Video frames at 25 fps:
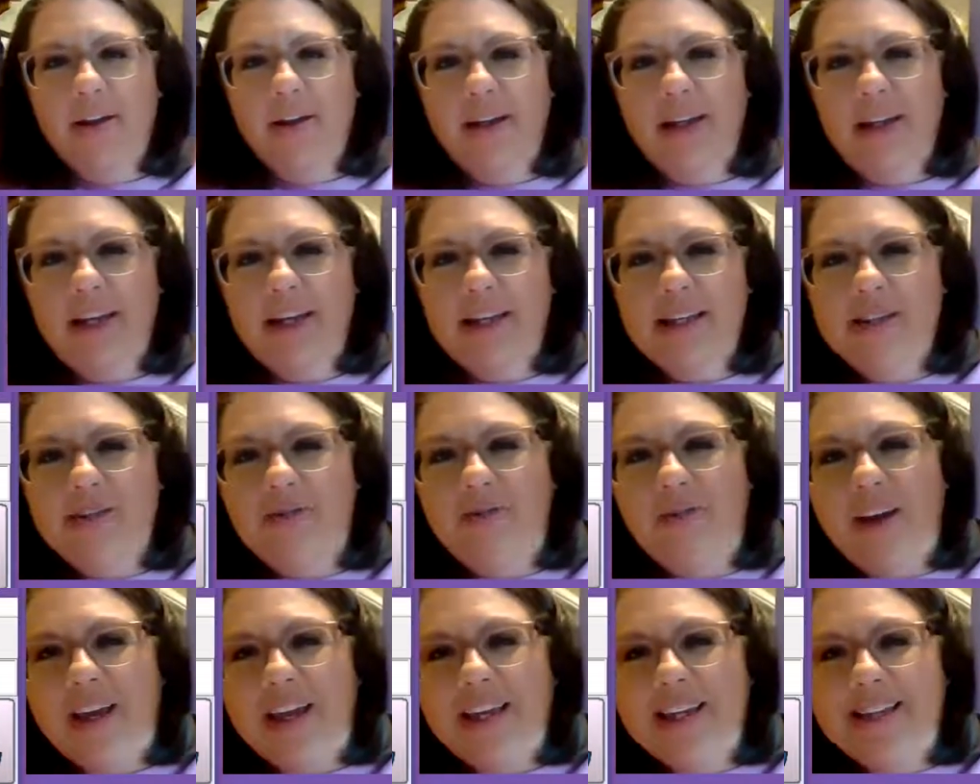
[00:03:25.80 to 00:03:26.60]
Look at his
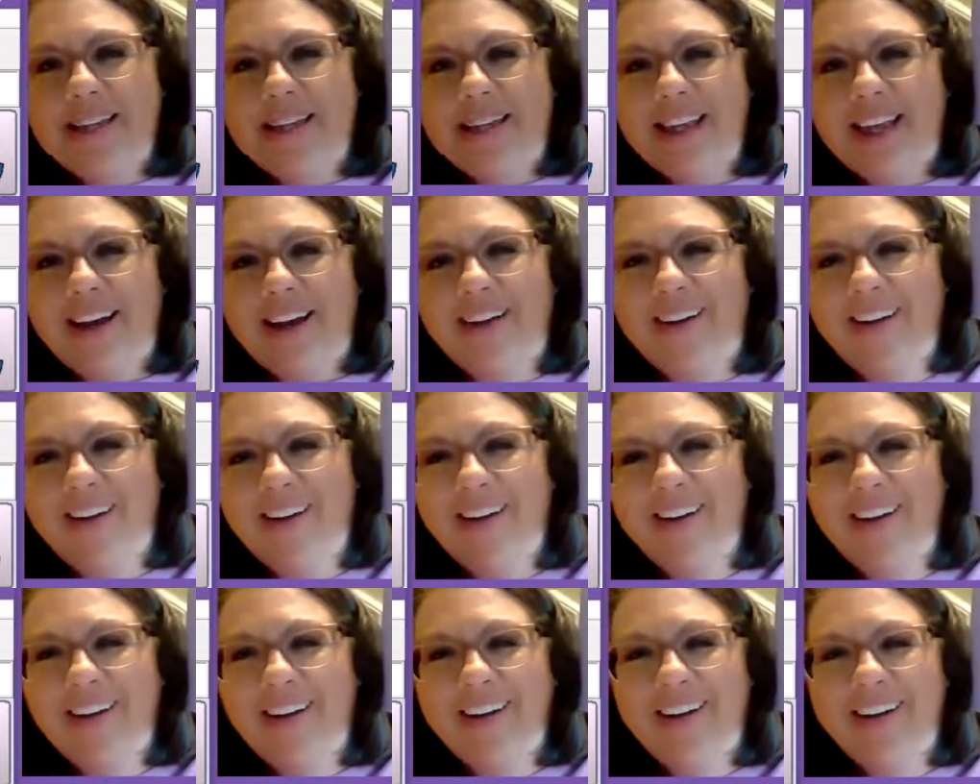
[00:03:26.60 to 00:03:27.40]
face, though.
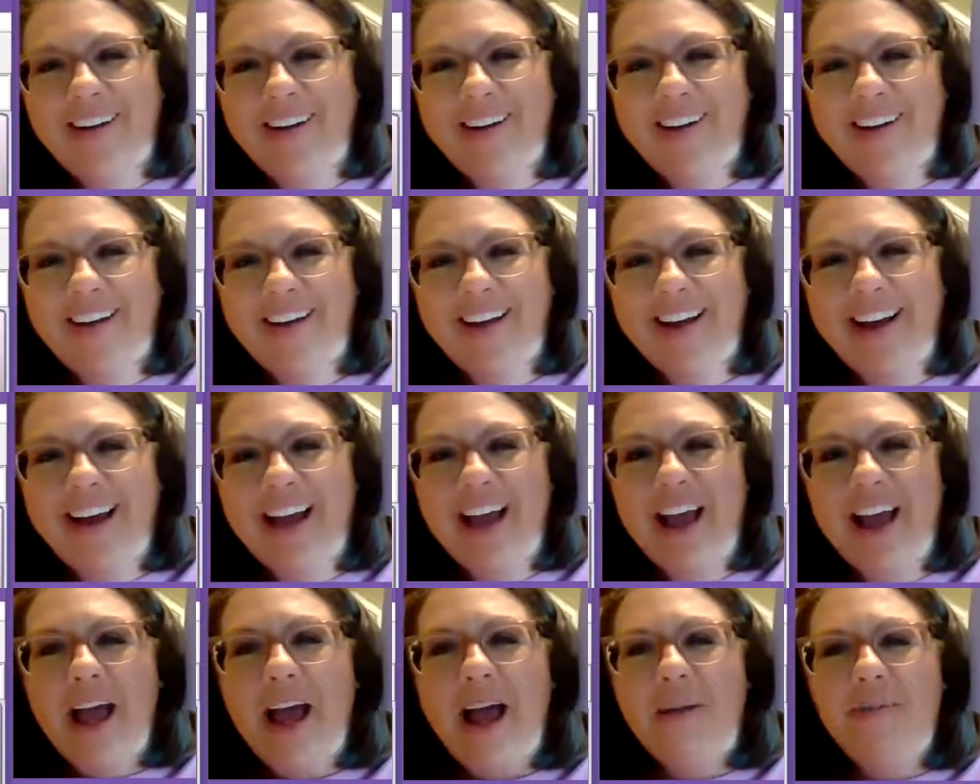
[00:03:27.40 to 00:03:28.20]

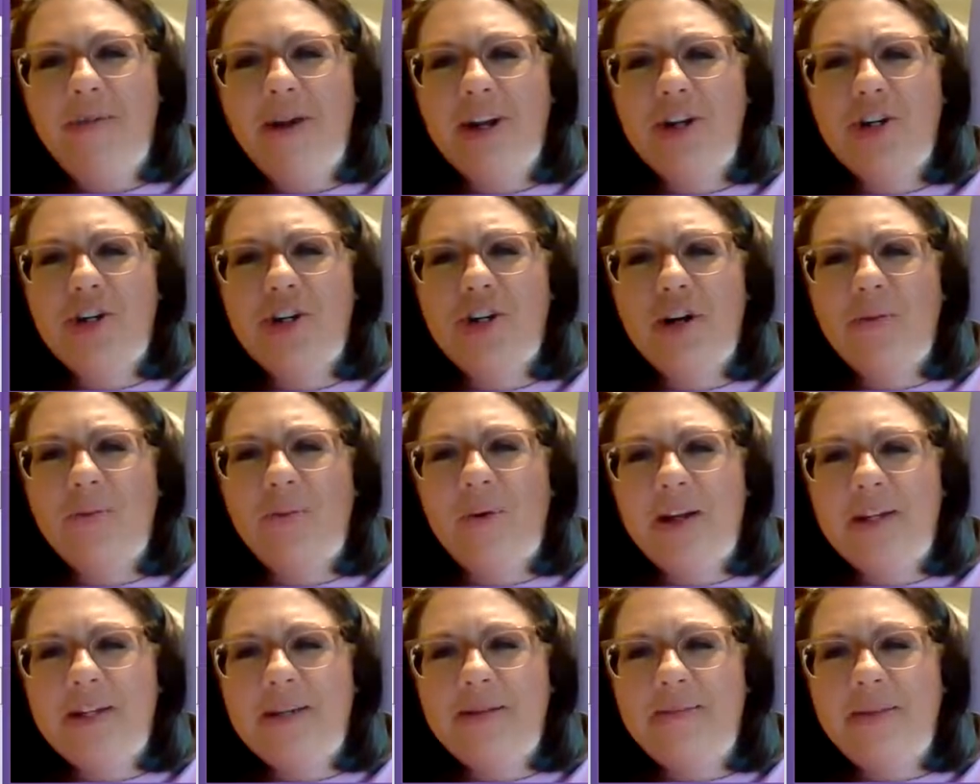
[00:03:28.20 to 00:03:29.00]
I'm not sure
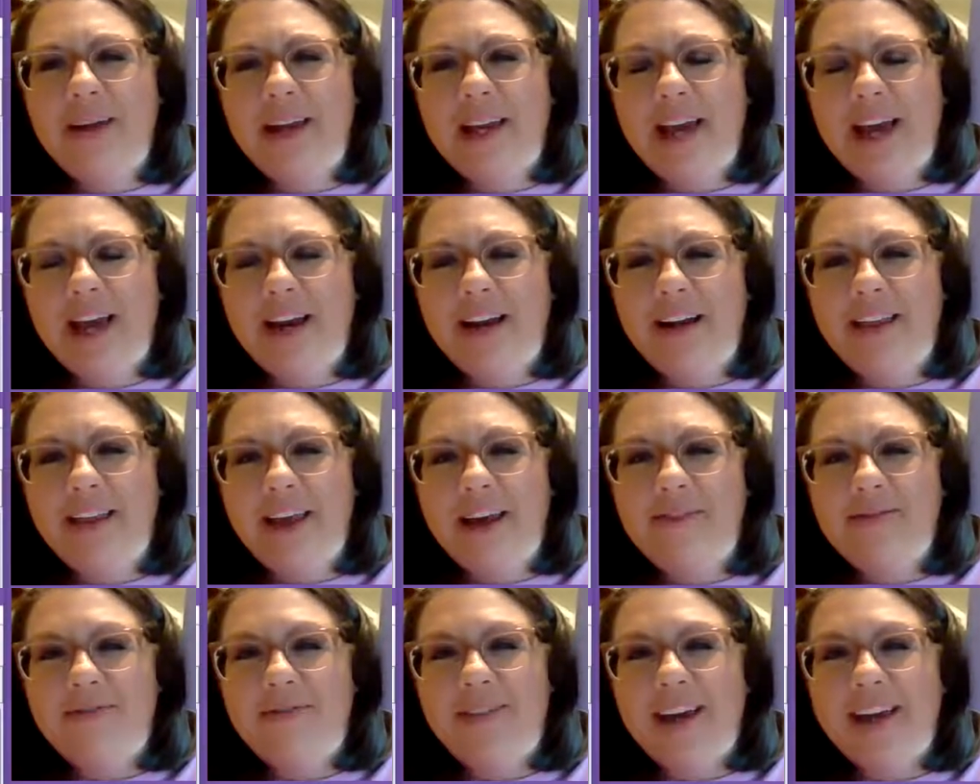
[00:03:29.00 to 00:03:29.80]
what to make out of
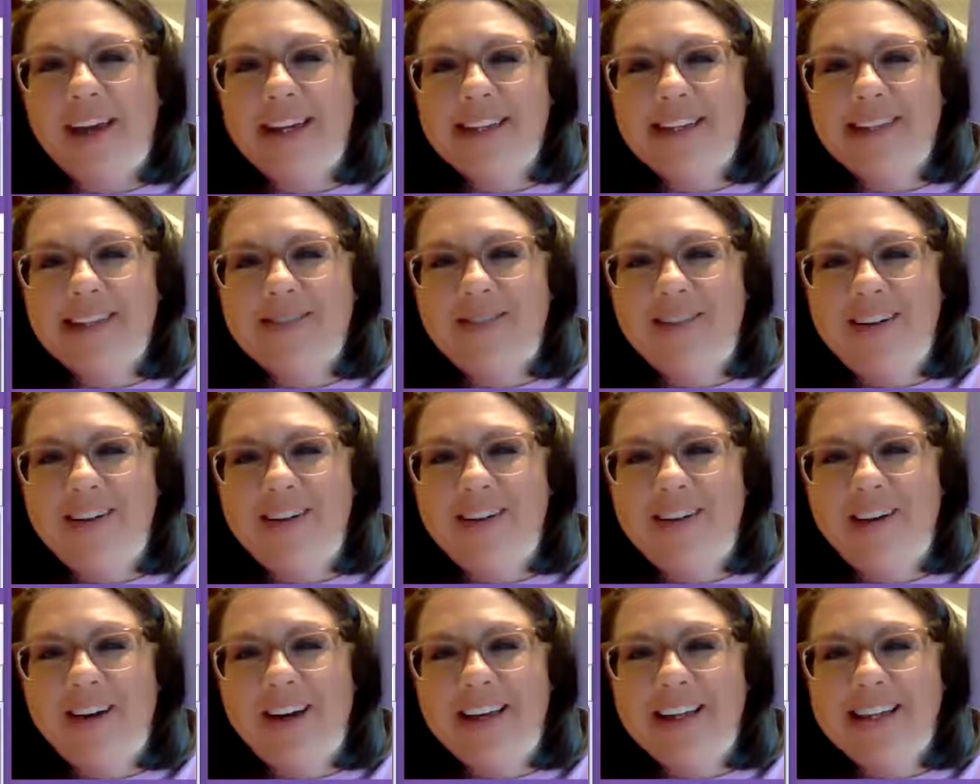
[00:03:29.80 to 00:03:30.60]
that face. What do
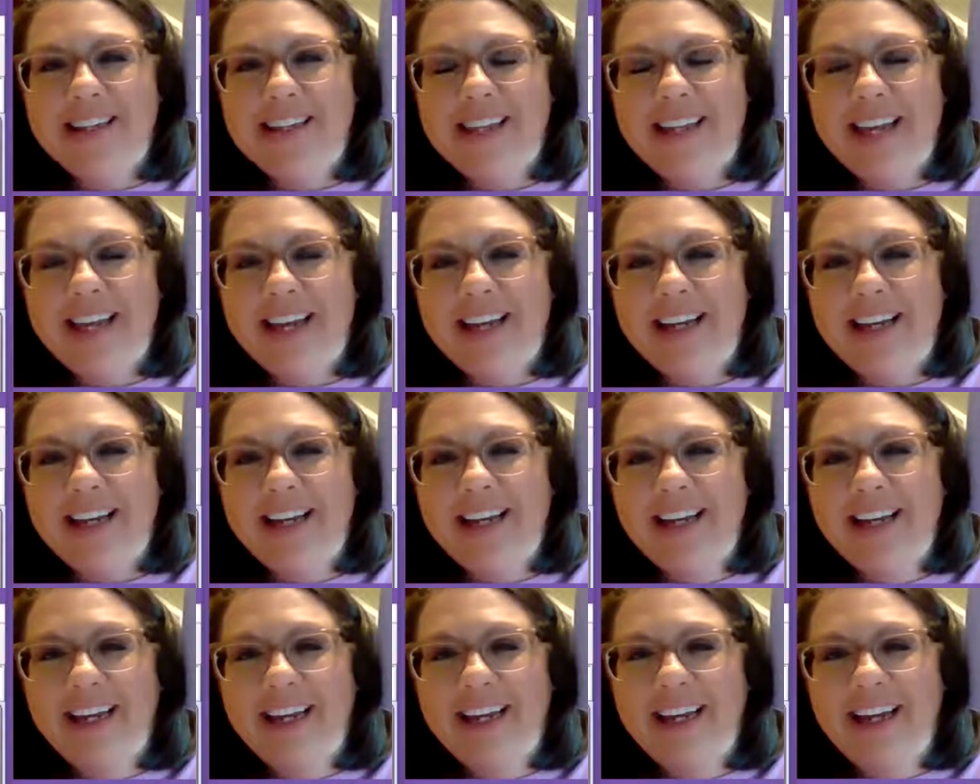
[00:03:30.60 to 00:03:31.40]
you guys think?
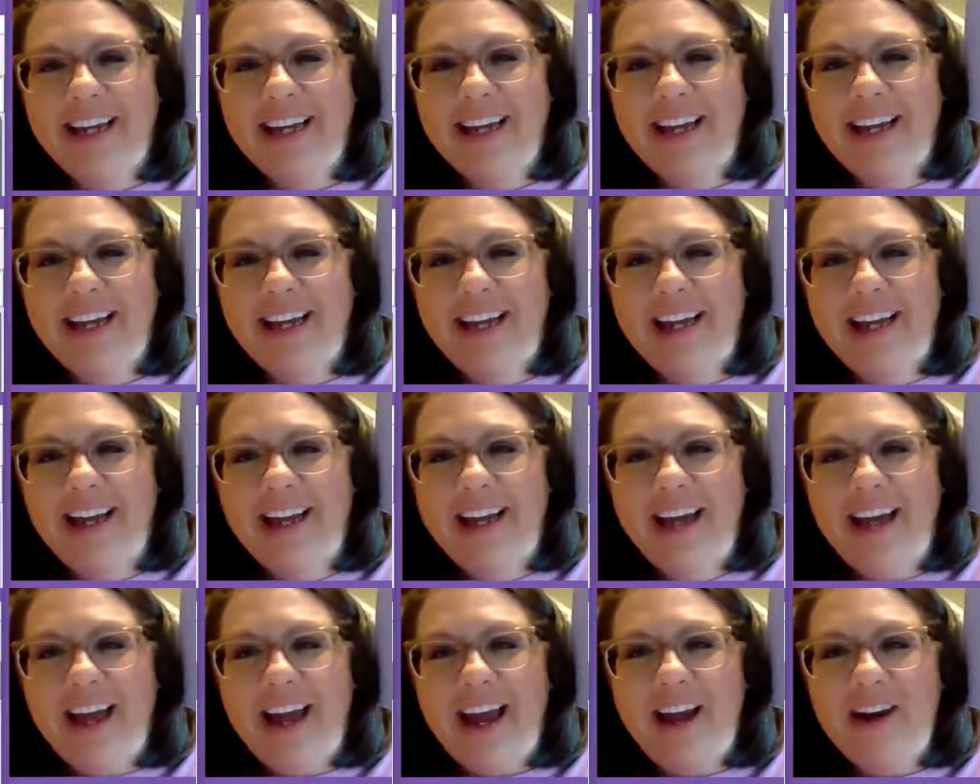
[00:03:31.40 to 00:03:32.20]

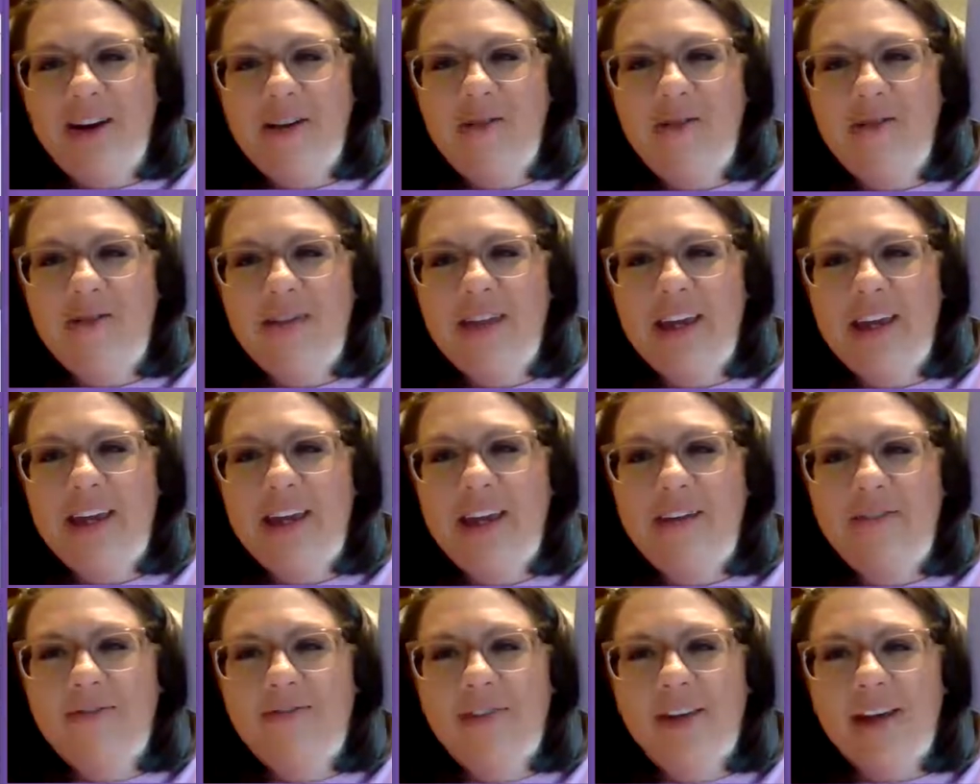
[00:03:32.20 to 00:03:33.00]
How do you think
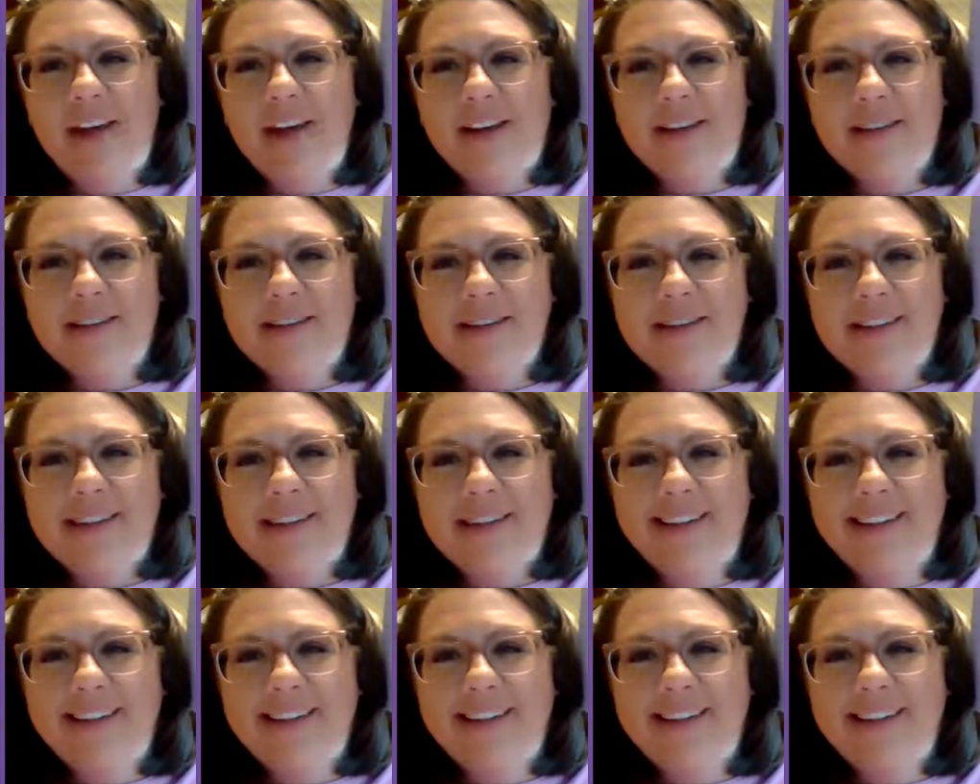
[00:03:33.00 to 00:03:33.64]
he feels?